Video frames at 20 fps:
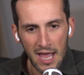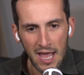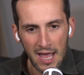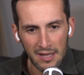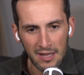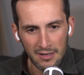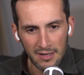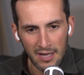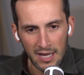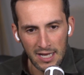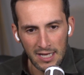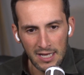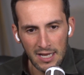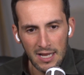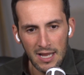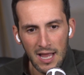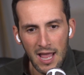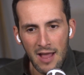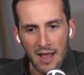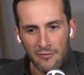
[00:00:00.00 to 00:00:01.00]
And
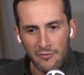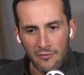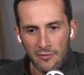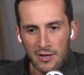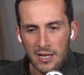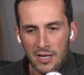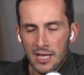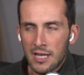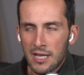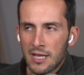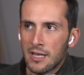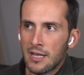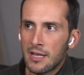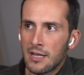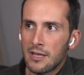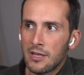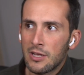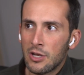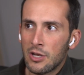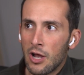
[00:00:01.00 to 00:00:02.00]
like
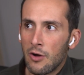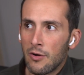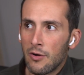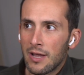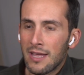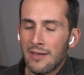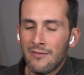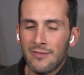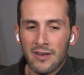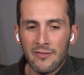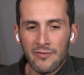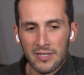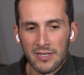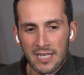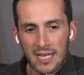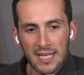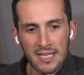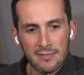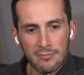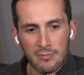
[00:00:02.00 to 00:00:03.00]
every, even if it
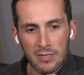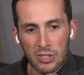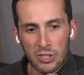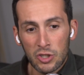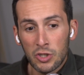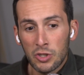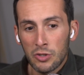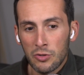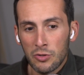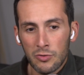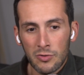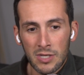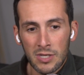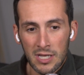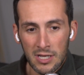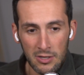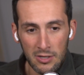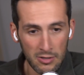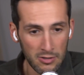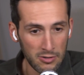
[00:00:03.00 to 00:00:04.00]
takes me 2
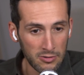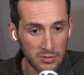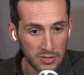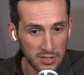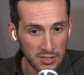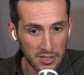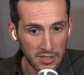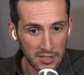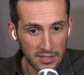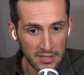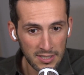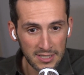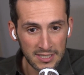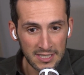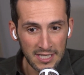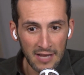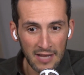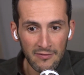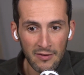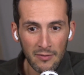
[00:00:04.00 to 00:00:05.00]
years to
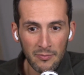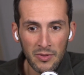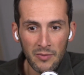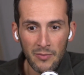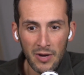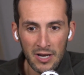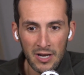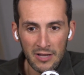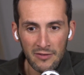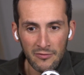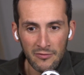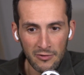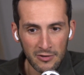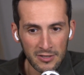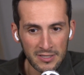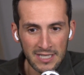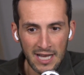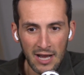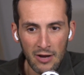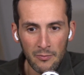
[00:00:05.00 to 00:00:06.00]
save up the money for
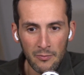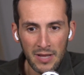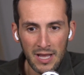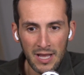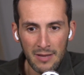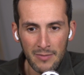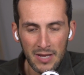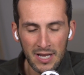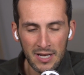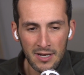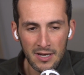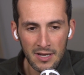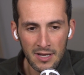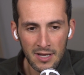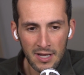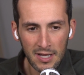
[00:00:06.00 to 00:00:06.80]
a down payment,